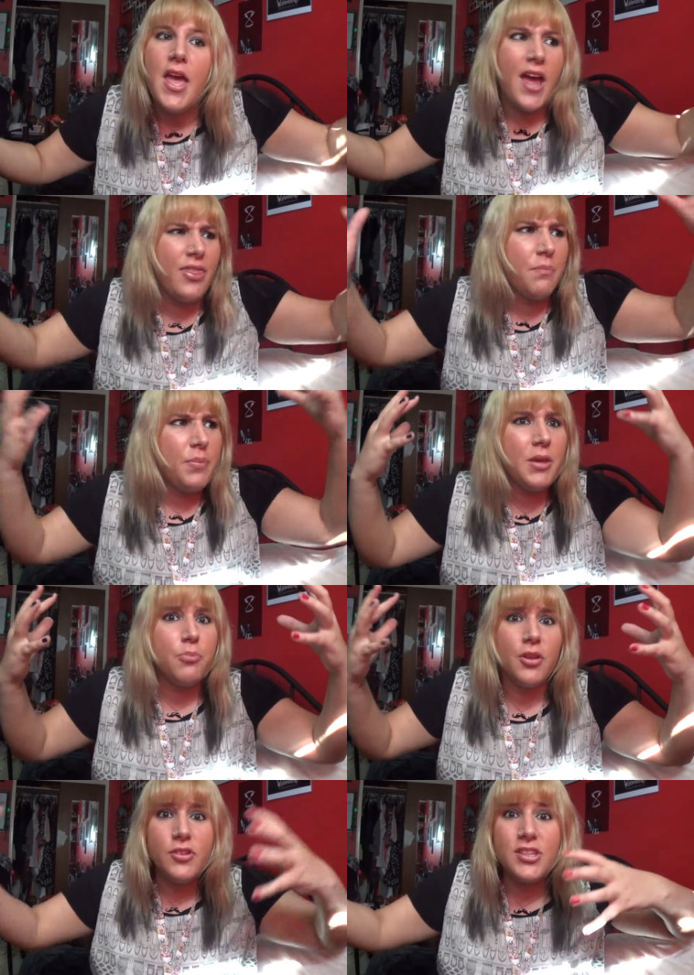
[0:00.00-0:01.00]
And then
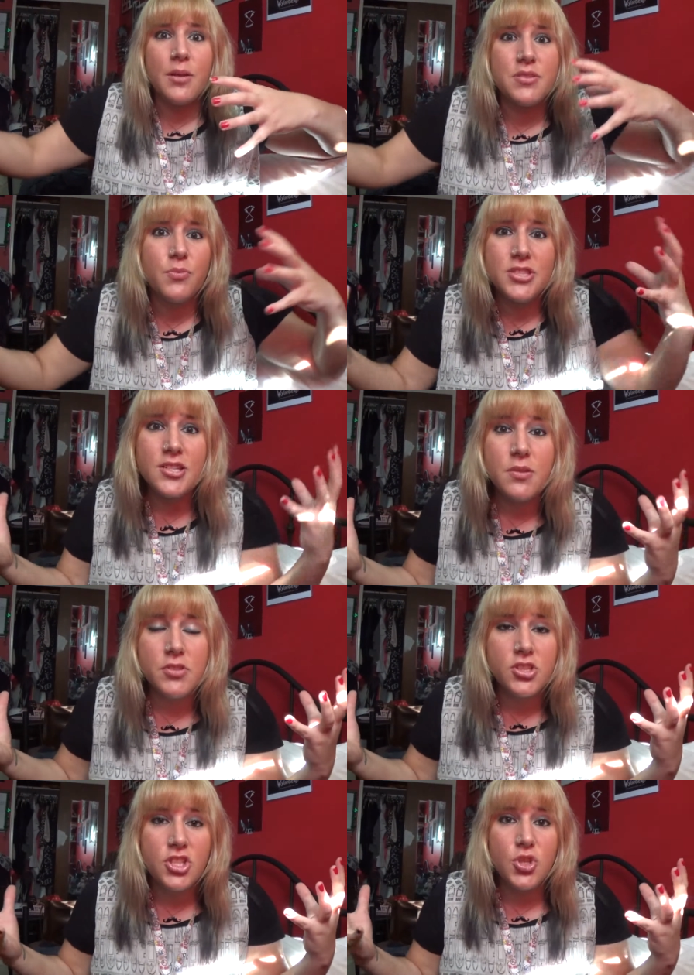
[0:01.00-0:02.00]
people, every time someone says
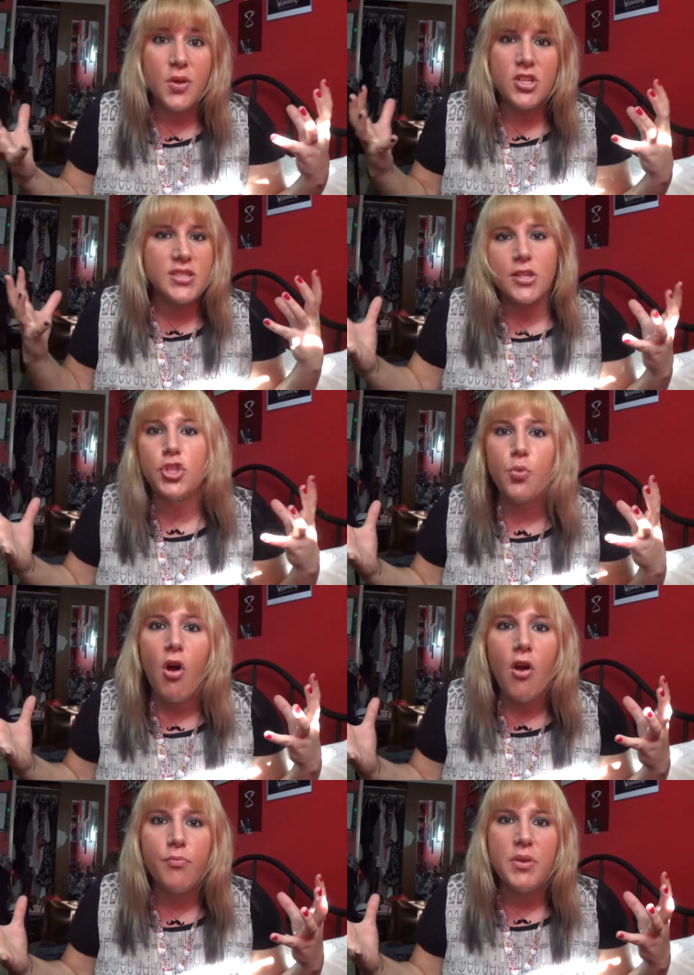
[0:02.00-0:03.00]
something to you, it sets you
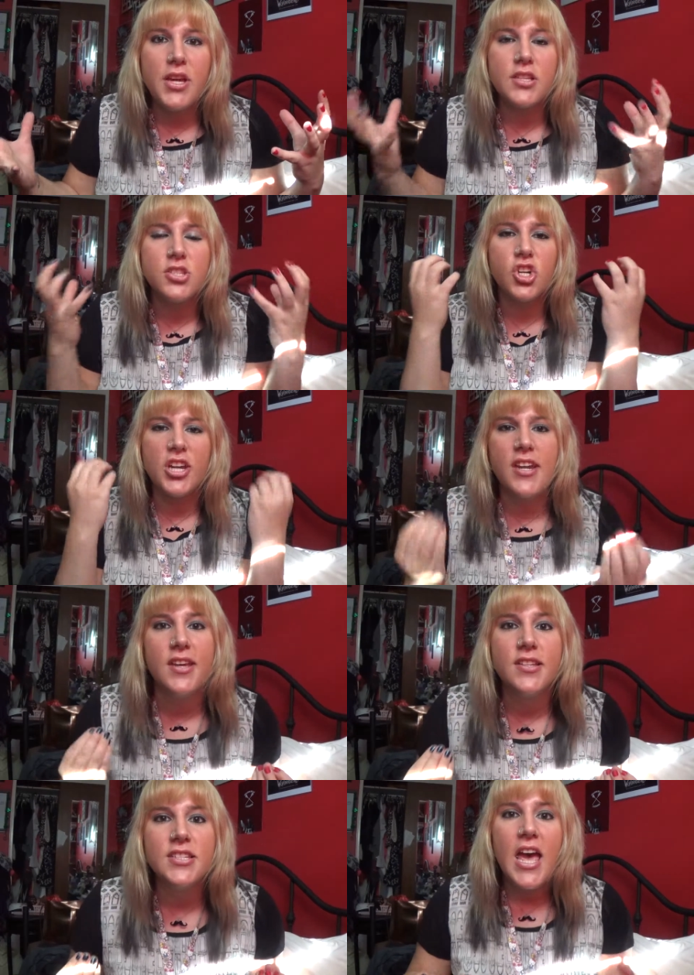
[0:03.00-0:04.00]
off because they're
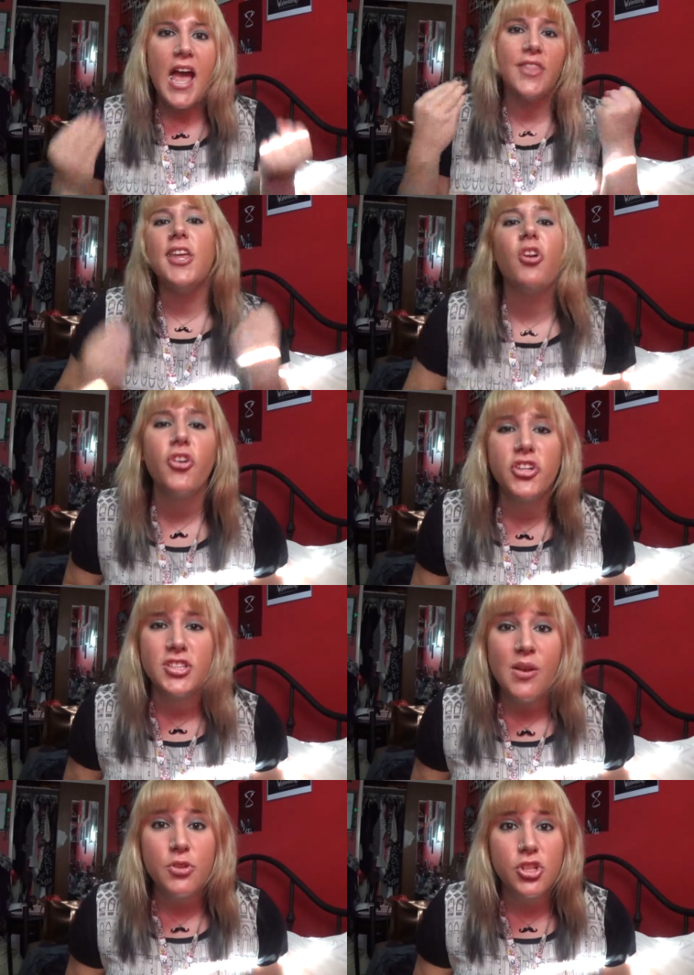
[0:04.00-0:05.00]
idiots and they don't
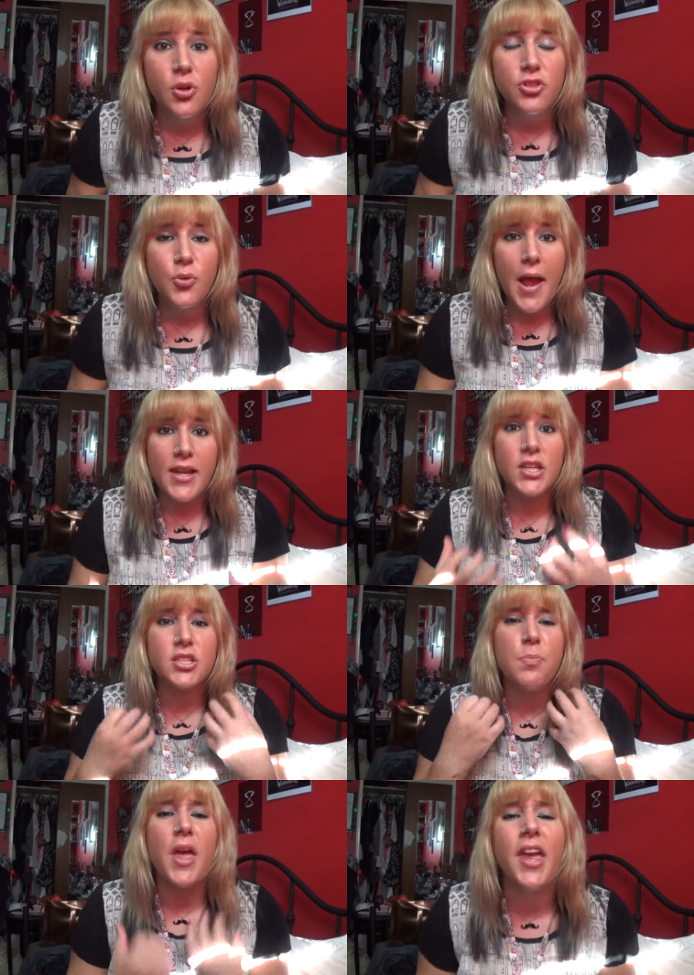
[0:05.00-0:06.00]
understand what you're going through and
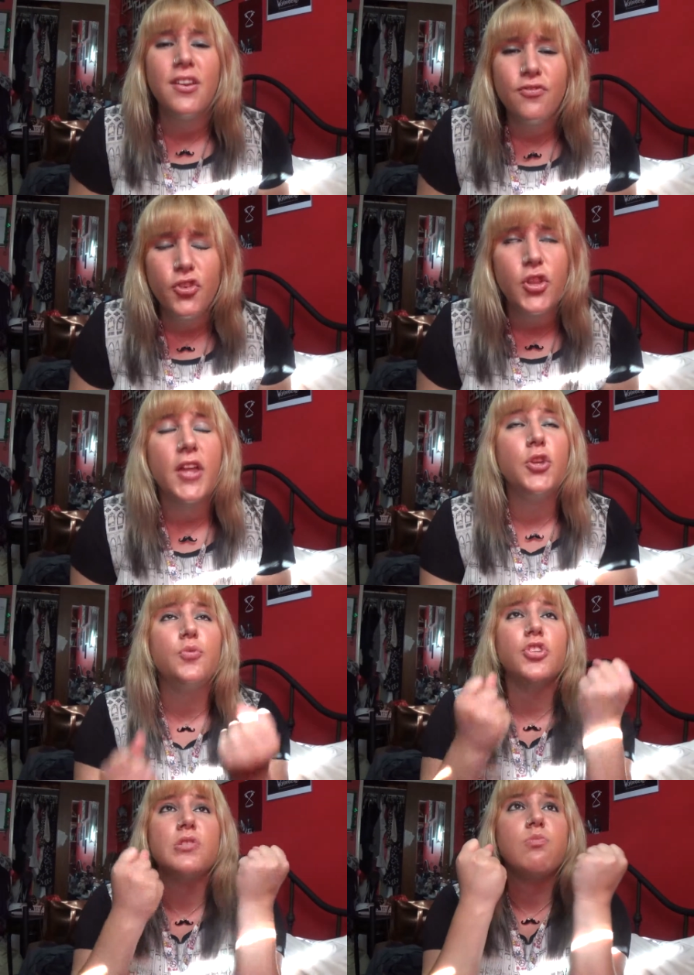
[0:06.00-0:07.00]
it's painful and you
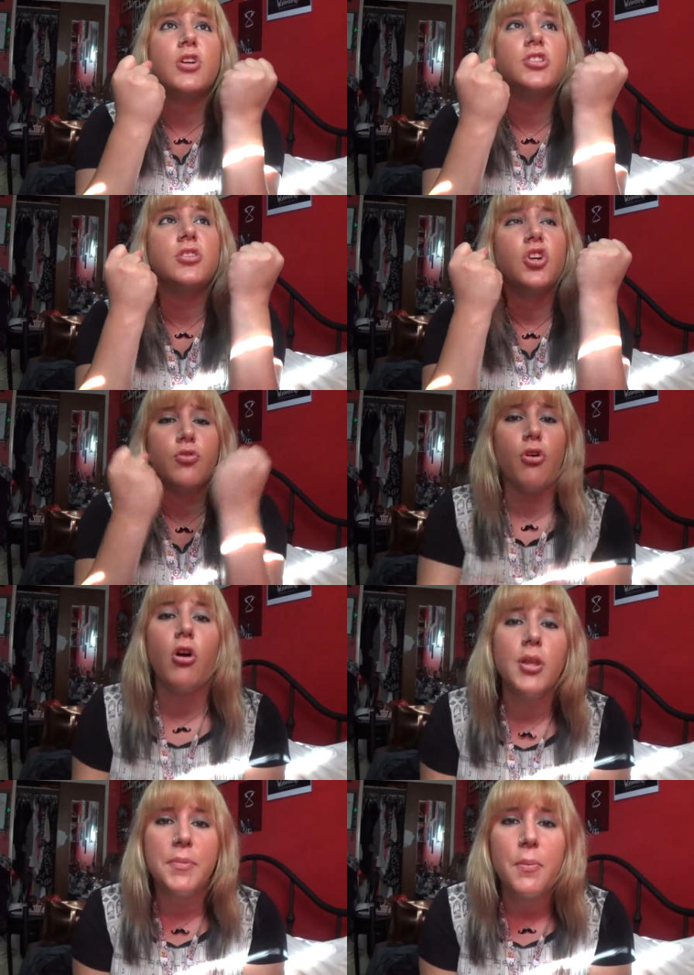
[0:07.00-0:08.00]
just want to
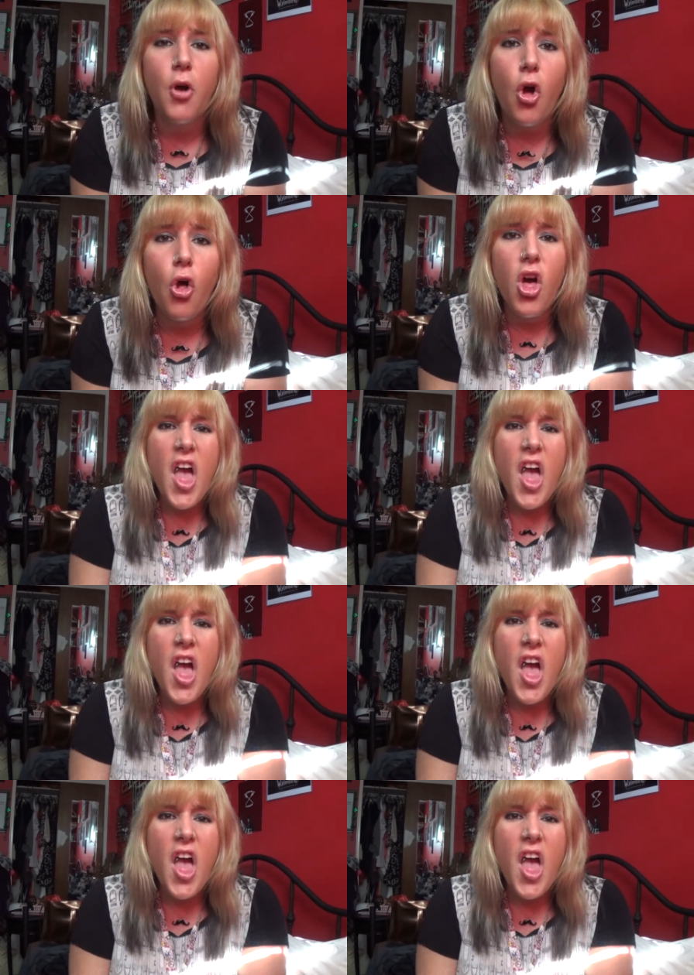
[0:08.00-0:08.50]
crawl up in a ball.